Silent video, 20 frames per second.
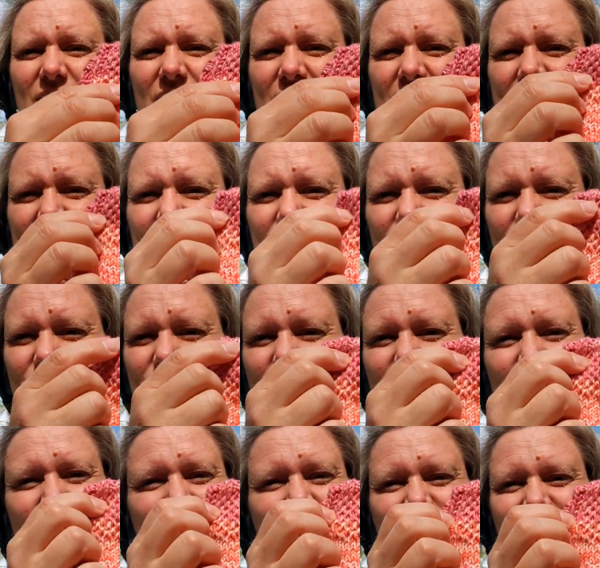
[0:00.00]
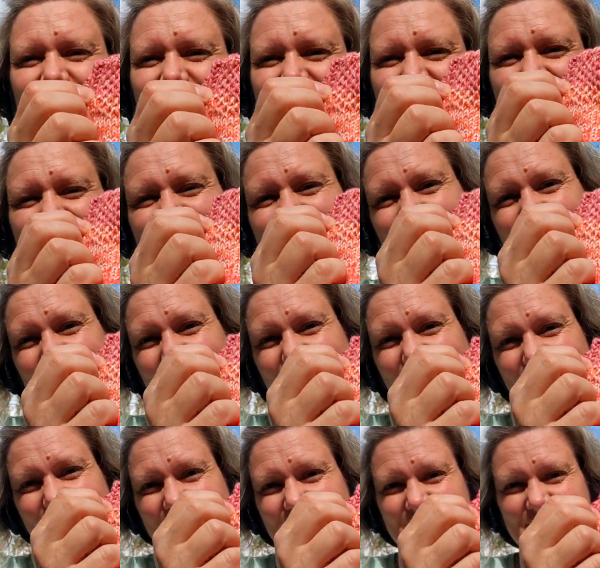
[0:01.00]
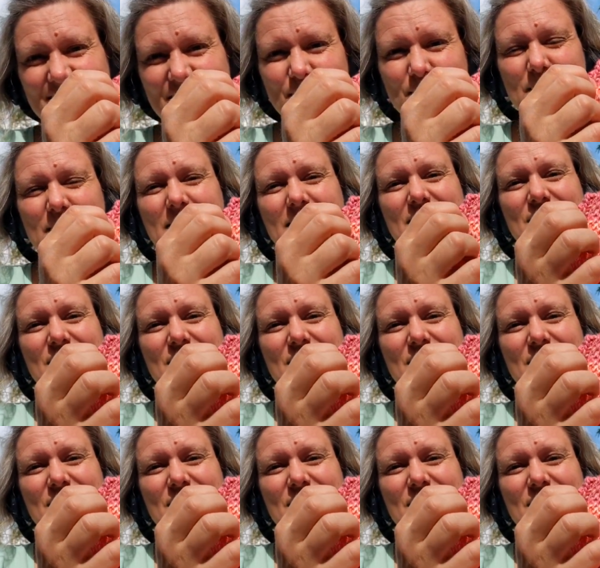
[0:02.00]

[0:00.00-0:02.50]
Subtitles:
it's not nice. I mean,